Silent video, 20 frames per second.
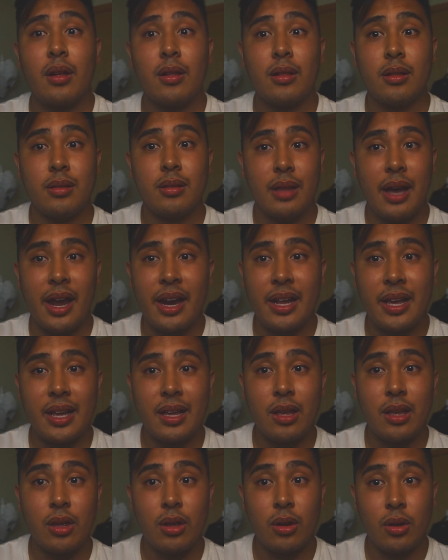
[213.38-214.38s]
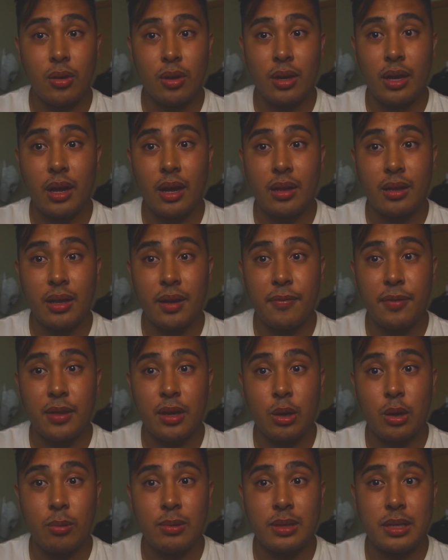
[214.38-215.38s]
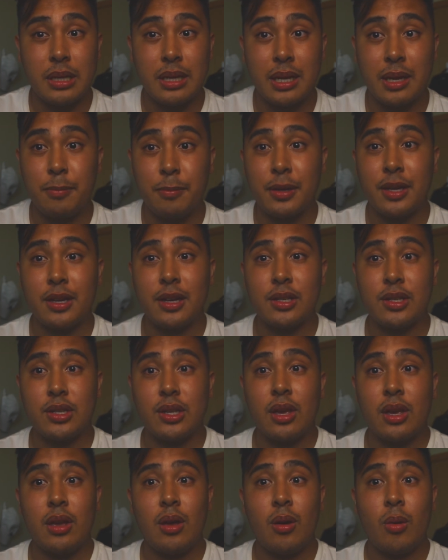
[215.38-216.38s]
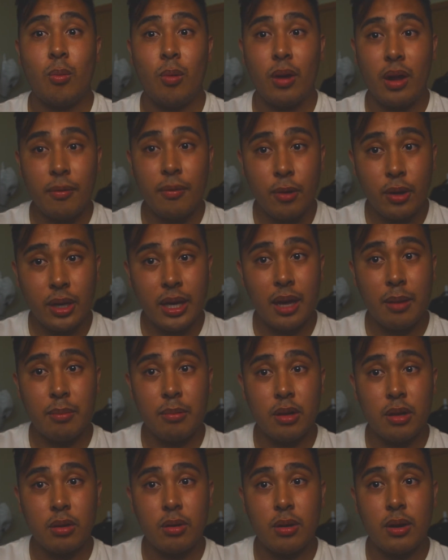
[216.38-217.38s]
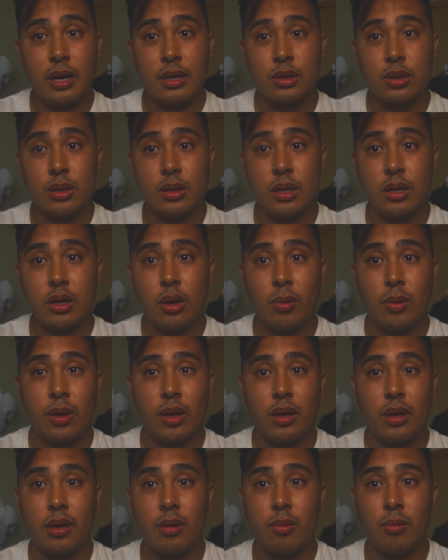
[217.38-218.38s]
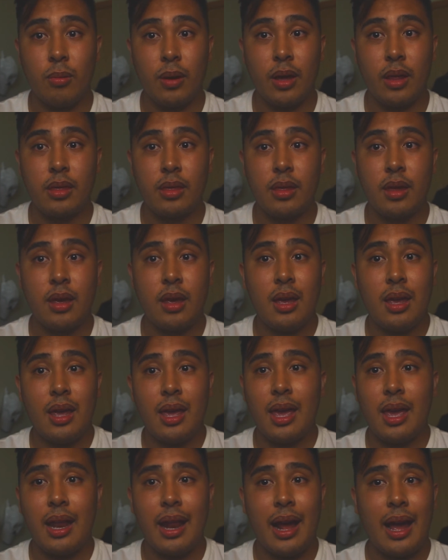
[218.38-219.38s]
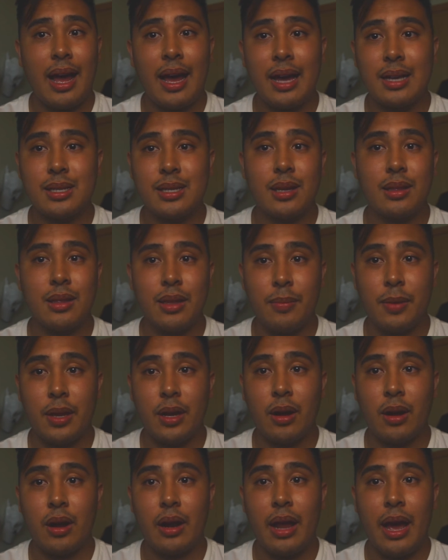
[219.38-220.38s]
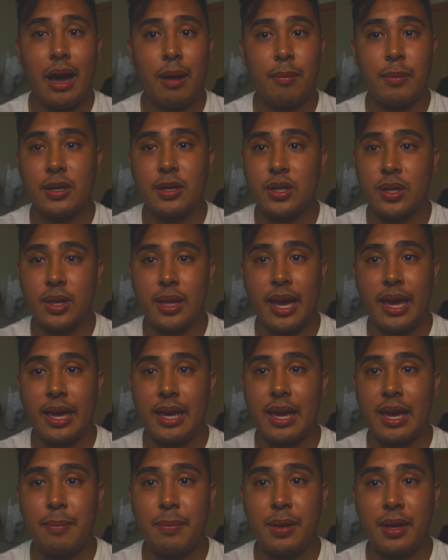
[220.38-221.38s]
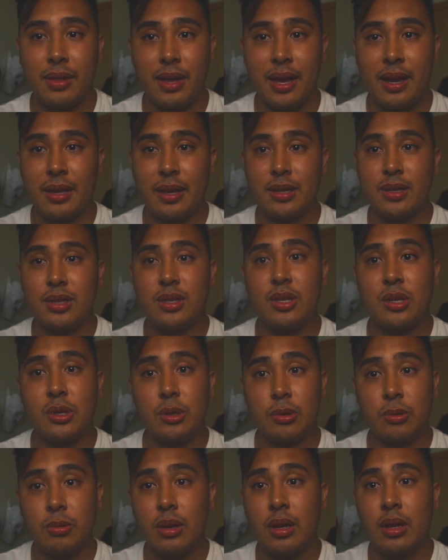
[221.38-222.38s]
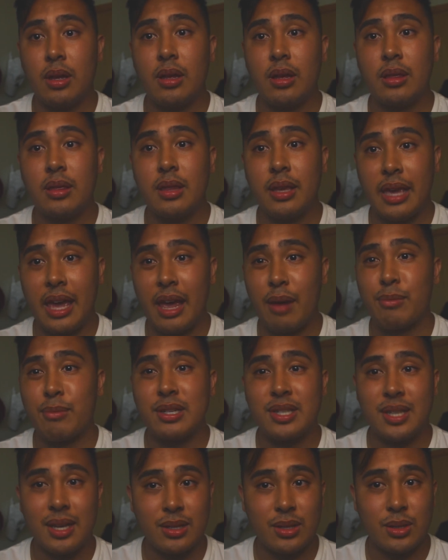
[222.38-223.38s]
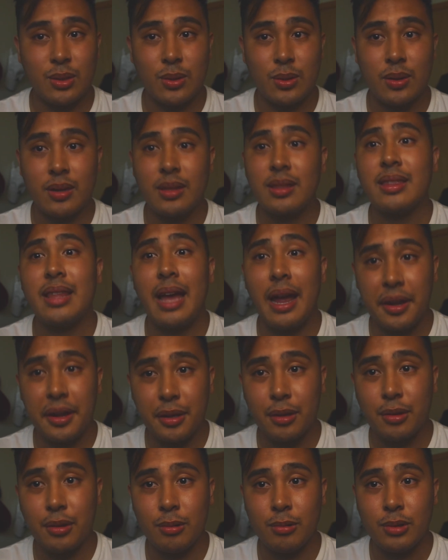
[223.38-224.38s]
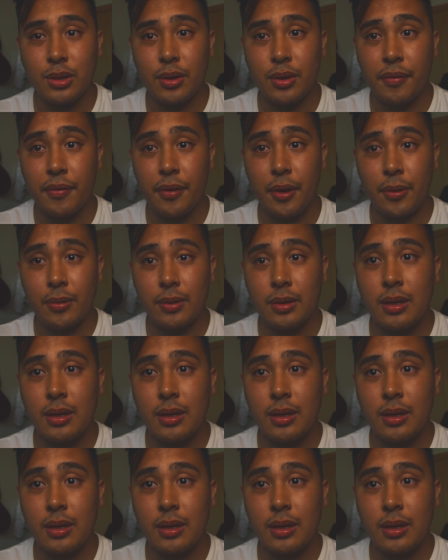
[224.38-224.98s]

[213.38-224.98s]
lighting you're definitely going to need, because whatever camera you're actually going with, it has a limit on how much light can be let into the camera sensor. That includes your phone.